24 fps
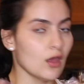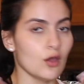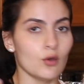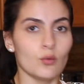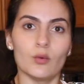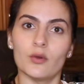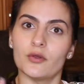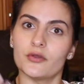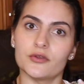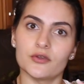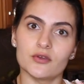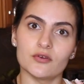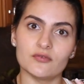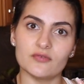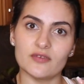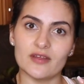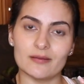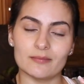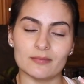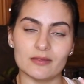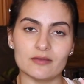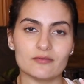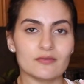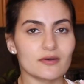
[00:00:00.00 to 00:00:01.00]
what your
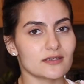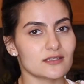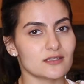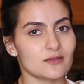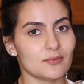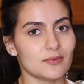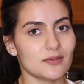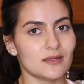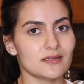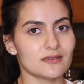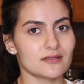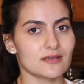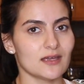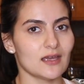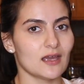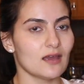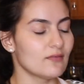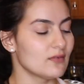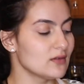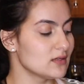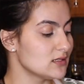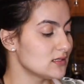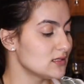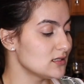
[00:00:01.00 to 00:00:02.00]
family recipe is like,
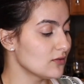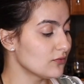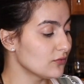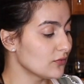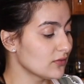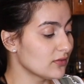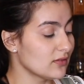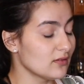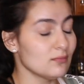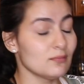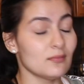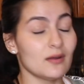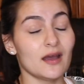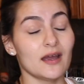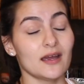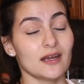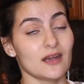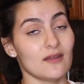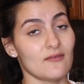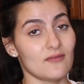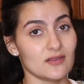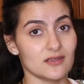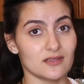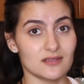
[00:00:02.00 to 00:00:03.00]
if it's different than mine,
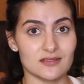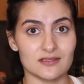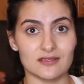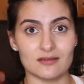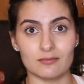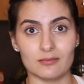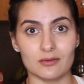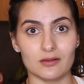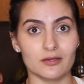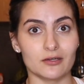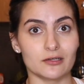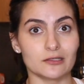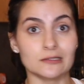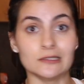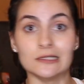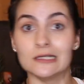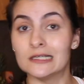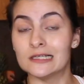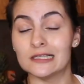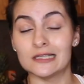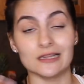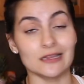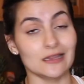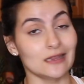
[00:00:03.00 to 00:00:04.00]
if it's similar,
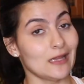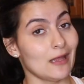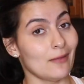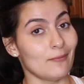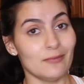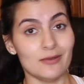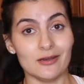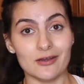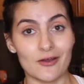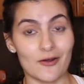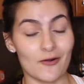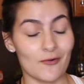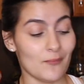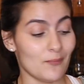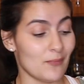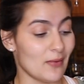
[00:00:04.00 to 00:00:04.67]
let me know.